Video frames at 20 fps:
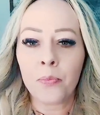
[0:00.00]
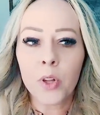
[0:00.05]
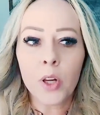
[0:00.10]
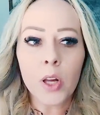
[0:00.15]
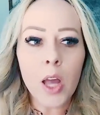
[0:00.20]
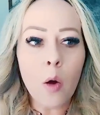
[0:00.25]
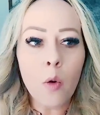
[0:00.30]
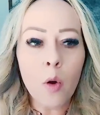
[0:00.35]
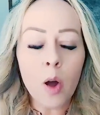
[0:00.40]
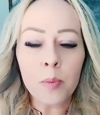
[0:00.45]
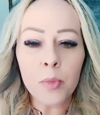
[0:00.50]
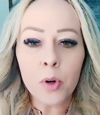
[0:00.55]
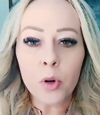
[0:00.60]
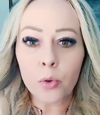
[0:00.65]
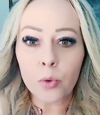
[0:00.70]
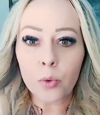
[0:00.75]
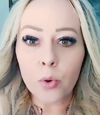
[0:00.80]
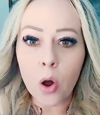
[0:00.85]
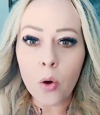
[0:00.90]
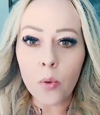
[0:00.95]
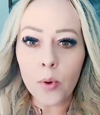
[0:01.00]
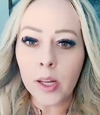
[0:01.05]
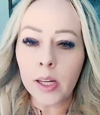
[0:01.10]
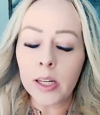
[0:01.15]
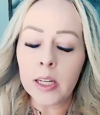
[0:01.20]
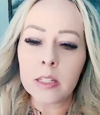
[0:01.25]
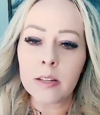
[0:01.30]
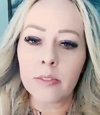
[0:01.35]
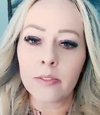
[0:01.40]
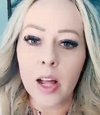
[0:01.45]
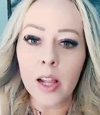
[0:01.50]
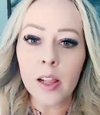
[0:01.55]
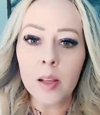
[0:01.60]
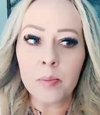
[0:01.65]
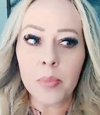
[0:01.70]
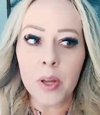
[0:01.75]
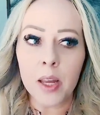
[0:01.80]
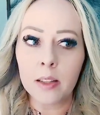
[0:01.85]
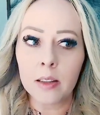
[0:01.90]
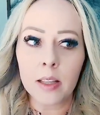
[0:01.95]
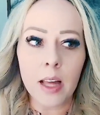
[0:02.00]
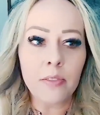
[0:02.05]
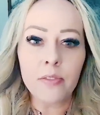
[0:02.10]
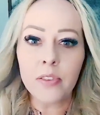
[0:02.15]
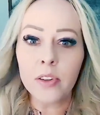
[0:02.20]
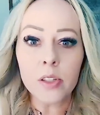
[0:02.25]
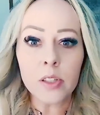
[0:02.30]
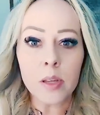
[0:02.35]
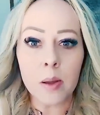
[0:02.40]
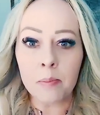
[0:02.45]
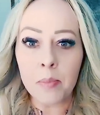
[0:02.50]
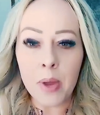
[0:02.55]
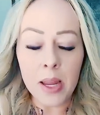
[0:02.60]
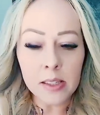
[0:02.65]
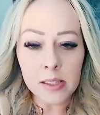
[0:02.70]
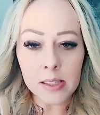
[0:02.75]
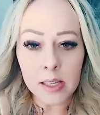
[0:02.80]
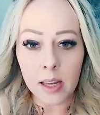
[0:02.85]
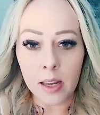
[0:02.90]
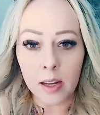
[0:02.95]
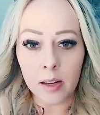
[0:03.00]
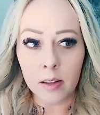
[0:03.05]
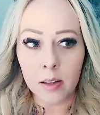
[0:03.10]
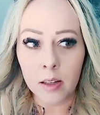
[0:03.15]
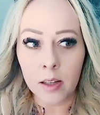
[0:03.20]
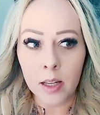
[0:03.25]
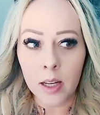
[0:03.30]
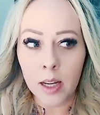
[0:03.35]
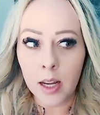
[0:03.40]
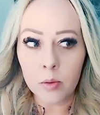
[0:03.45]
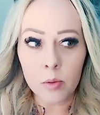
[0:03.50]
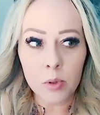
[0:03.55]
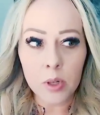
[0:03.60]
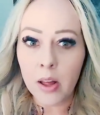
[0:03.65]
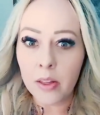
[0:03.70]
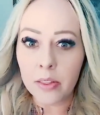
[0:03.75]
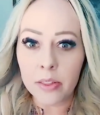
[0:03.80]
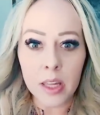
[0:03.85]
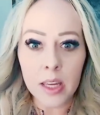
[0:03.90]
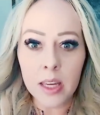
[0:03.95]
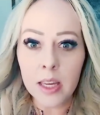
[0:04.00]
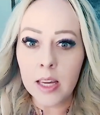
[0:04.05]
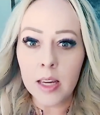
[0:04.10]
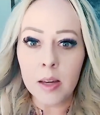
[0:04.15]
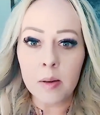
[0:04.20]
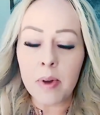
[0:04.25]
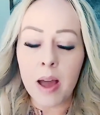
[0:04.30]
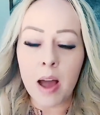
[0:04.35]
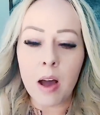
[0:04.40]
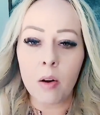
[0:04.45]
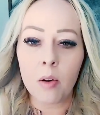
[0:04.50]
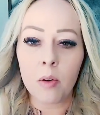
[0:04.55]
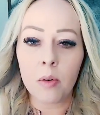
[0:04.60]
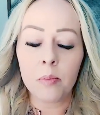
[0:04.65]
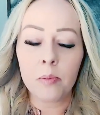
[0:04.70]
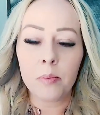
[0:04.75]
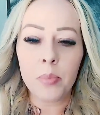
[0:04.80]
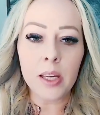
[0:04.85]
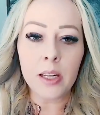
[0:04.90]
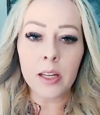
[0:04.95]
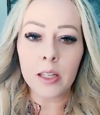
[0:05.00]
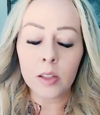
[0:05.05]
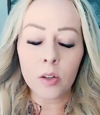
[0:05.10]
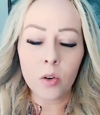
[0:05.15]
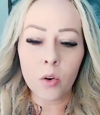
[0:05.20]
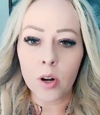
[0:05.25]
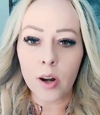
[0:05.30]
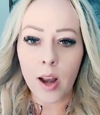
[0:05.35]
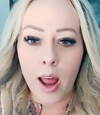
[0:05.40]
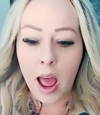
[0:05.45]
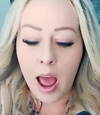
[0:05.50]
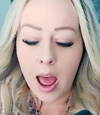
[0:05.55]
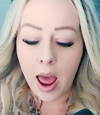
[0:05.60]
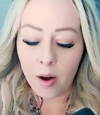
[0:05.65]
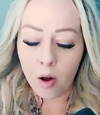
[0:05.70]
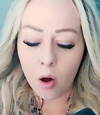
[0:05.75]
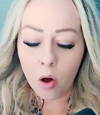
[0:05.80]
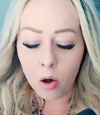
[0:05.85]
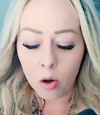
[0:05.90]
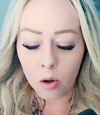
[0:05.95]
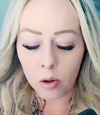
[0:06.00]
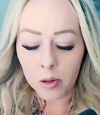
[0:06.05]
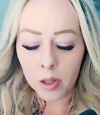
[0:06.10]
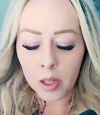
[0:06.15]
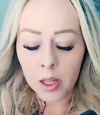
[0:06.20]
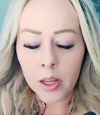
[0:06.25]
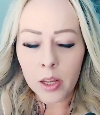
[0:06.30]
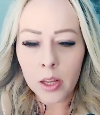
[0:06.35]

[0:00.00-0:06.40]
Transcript: Look how I'm growing and developing. That feels amazing. And we're not thinking about being ignored at all.